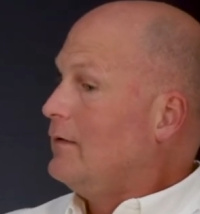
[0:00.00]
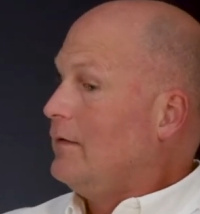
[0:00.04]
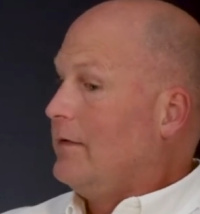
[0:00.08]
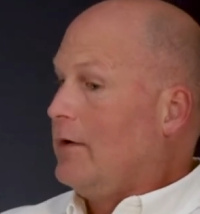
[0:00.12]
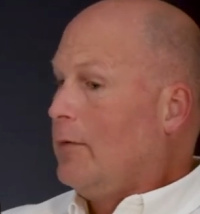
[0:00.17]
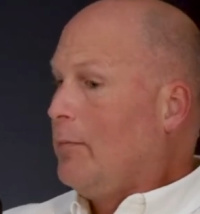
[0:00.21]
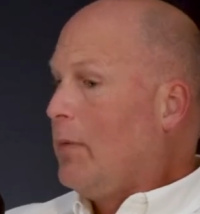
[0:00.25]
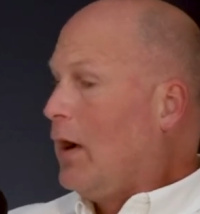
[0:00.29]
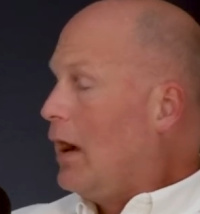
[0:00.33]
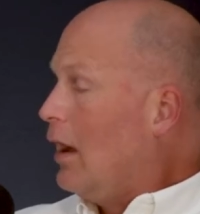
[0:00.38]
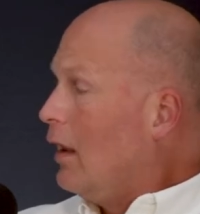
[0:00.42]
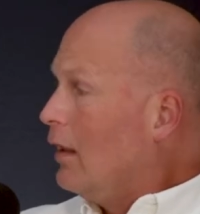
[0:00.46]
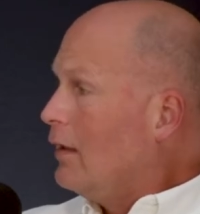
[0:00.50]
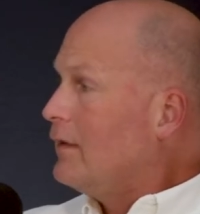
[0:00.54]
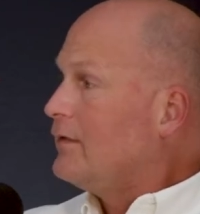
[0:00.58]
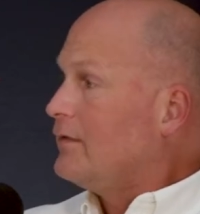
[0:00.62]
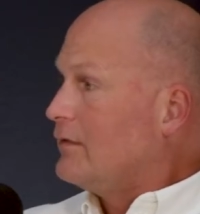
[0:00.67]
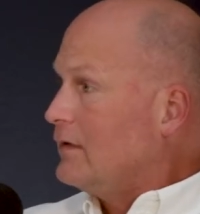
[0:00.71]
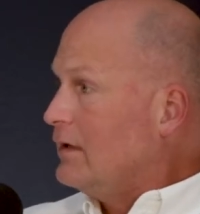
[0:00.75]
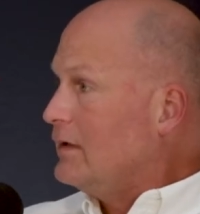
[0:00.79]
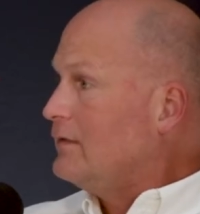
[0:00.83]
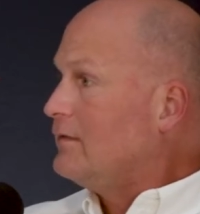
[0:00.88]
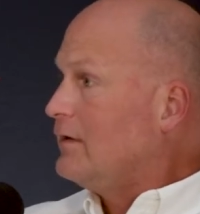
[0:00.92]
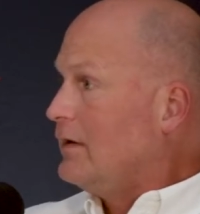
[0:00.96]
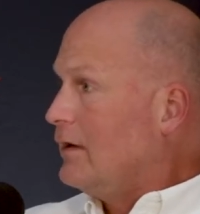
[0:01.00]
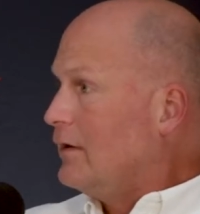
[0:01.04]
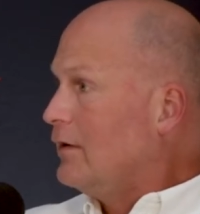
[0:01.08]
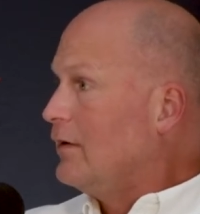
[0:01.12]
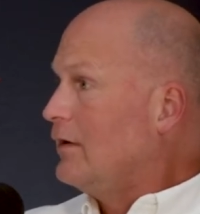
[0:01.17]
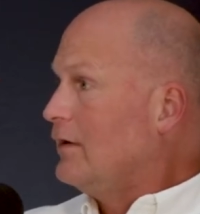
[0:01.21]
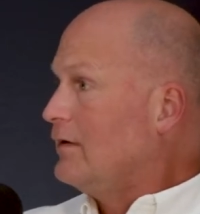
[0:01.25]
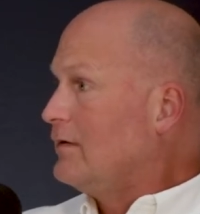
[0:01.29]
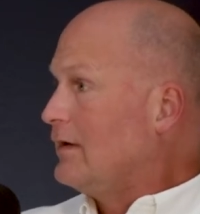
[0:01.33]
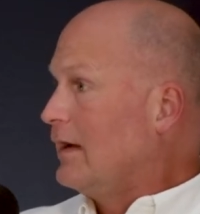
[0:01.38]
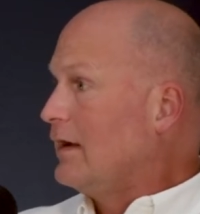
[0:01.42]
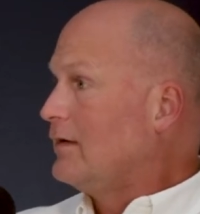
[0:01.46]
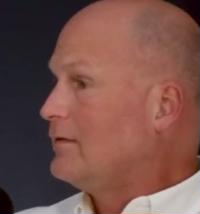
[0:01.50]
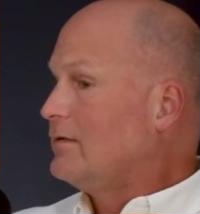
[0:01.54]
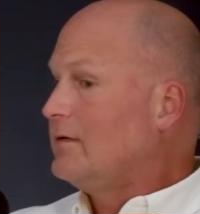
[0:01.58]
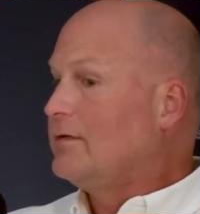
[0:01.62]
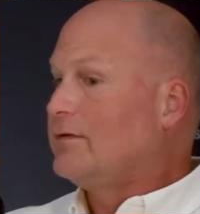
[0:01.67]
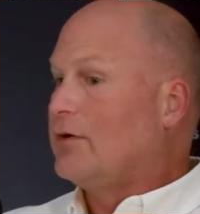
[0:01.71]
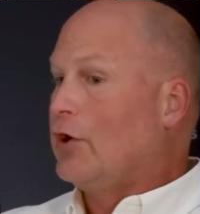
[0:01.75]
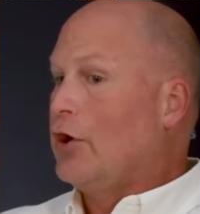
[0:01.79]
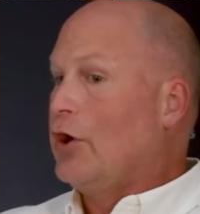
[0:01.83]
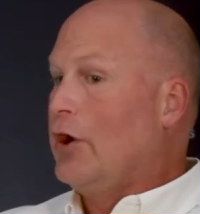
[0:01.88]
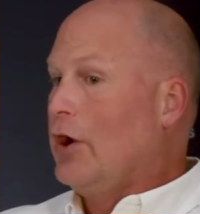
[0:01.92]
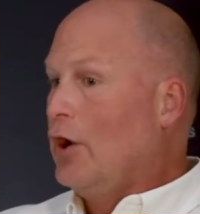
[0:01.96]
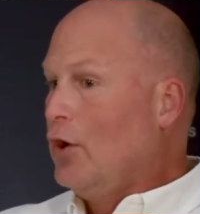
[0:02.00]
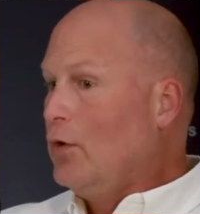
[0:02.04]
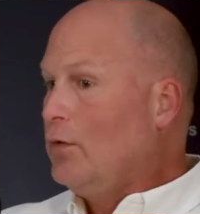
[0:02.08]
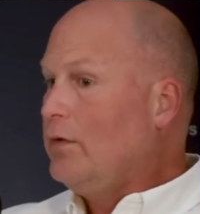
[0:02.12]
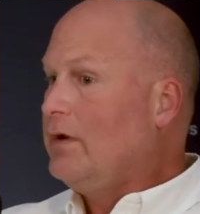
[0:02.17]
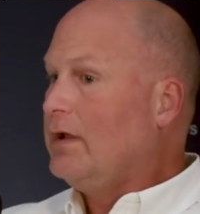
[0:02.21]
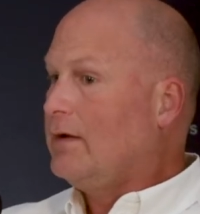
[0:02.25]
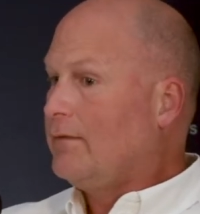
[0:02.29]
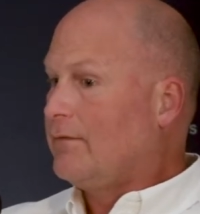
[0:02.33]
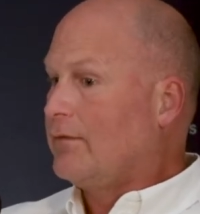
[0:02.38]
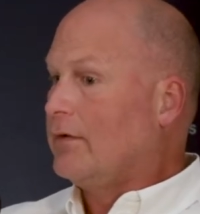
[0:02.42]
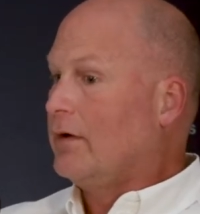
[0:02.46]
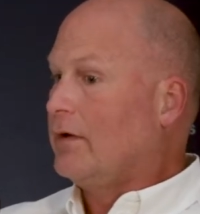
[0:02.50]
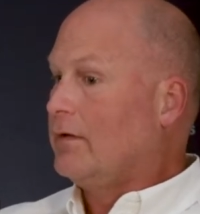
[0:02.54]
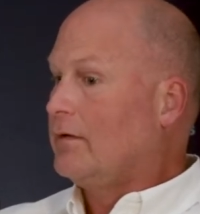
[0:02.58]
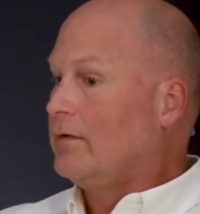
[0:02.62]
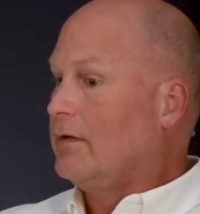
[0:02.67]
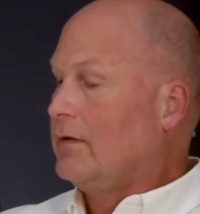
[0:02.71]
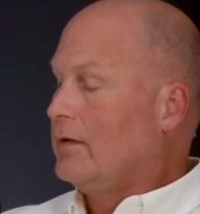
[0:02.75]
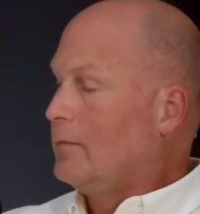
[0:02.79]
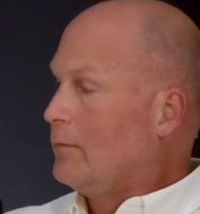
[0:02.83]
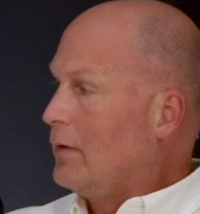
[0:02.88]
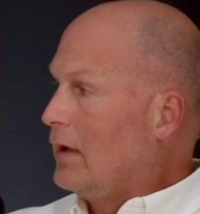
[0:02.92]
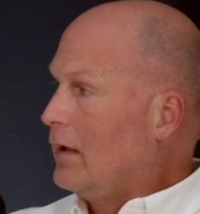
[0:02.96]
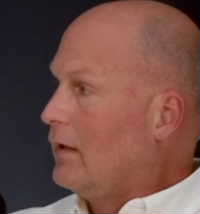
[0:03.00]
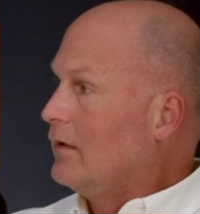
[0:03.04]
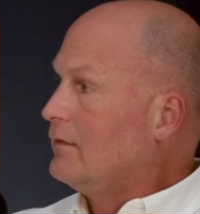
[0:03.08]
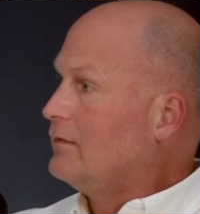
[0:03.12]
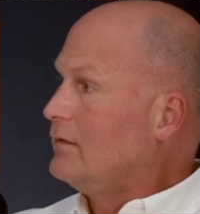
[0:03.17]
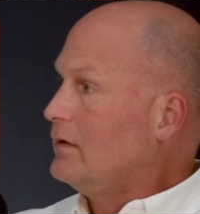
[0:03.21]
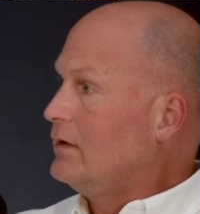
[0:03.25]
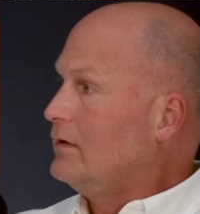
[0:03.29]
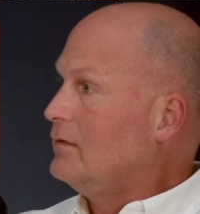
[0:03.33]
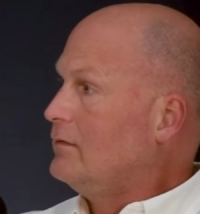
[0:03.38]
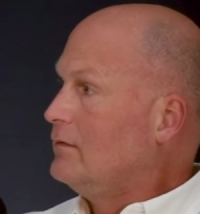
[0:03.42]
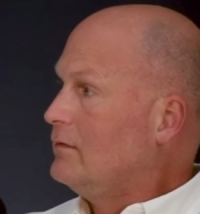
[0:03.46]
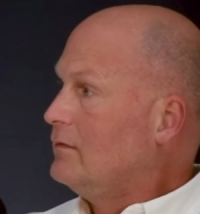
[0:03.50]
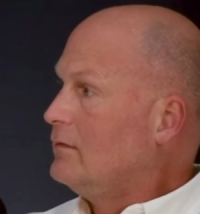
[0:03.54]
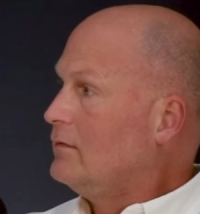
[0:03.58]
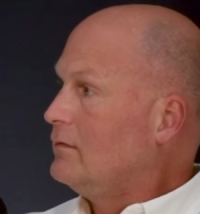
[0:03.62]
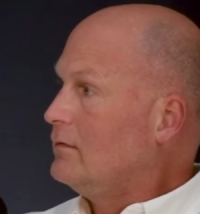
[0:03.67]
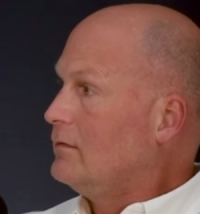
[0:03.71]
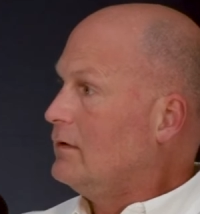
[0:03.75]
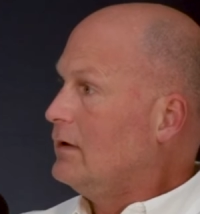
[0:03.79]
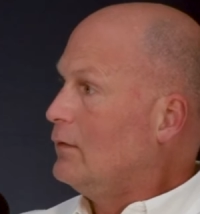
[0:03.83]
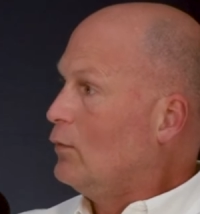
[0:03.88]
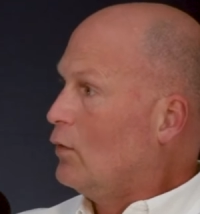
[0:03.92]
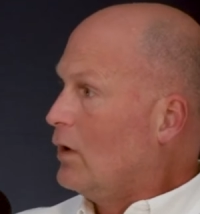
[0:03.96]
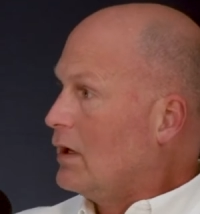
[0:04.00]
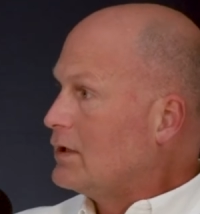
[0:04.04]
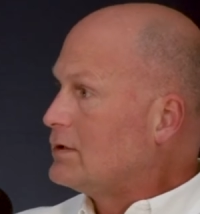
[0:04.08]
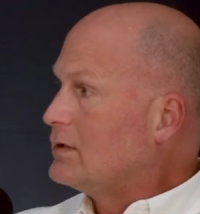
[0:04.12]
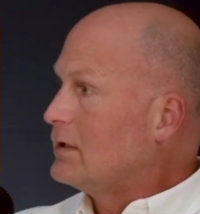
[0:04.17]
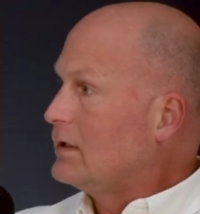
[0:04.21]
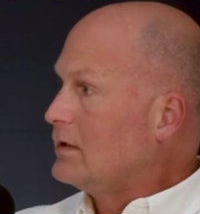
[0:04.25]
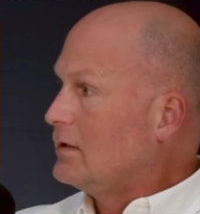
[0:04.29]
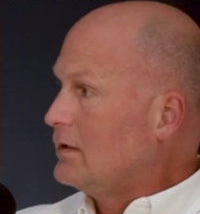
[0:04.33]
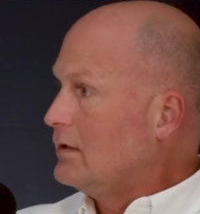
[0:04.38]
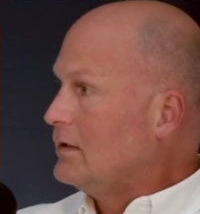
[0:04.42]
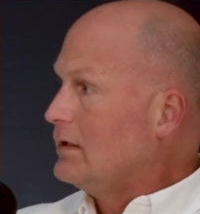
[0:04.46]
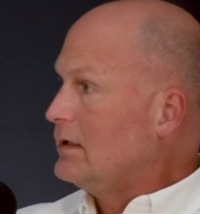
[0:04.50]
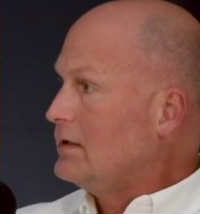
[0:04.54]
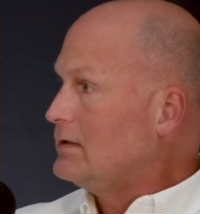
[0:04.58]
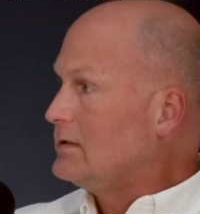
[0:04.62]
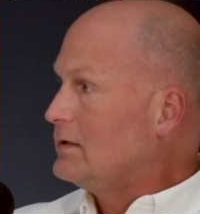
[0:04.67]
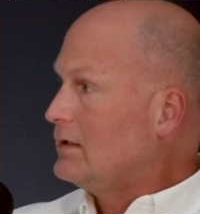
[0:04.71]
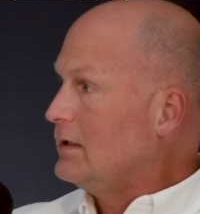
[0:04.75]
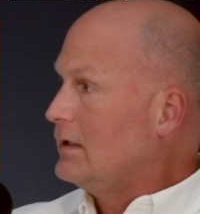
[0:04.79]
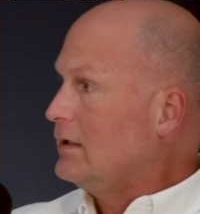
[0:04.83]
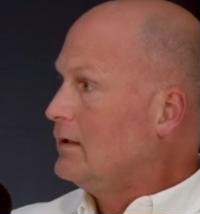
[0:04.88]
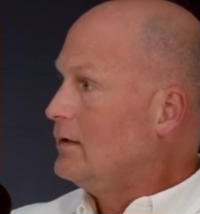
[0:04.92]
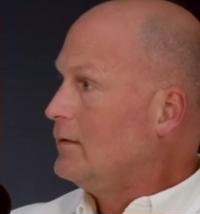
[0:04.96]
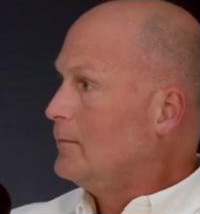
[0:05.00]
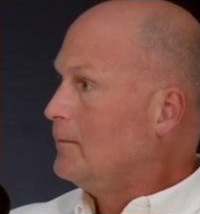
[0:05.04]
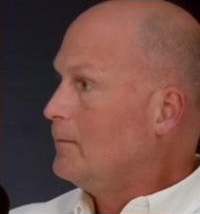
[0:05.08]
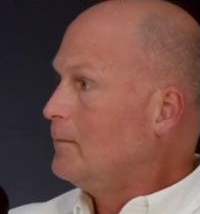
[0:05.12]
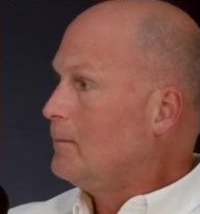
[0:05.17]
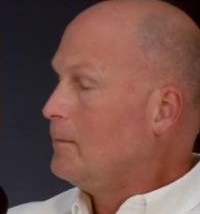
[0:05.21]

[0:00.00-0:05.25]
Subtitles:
Their policies here in Texas are no different than the policies in Washington, D.C.